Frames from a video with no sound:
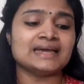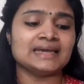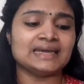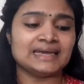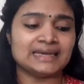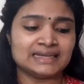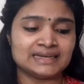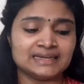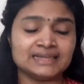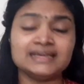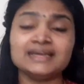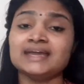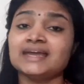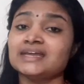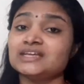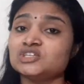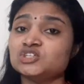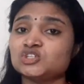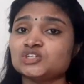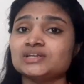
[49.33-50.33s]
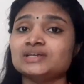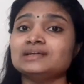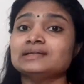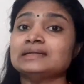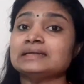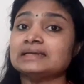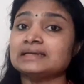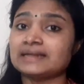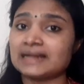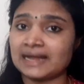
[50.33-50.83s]
any
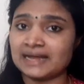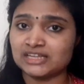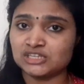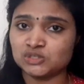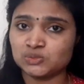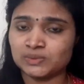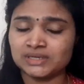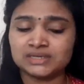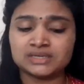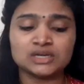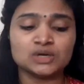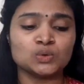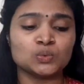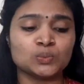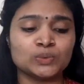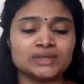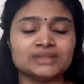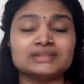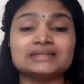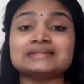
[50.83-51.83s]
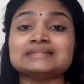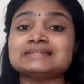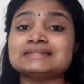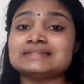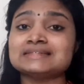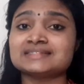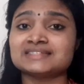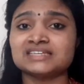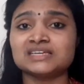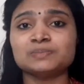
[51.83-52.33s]
engineering graduate with
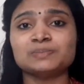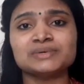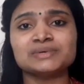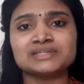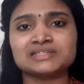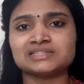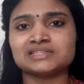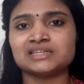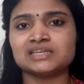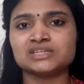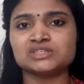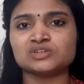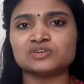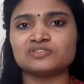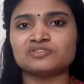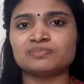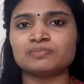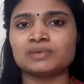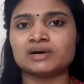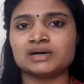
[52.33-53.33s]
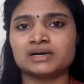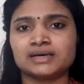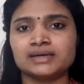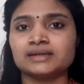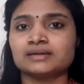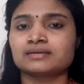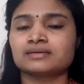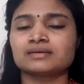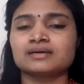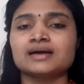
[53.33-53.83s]
60 percentage of mark
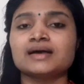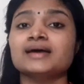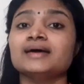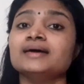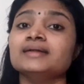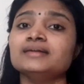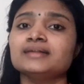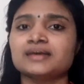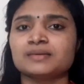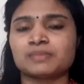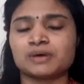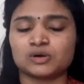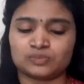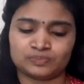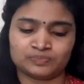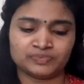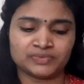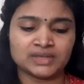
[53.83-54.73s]
and above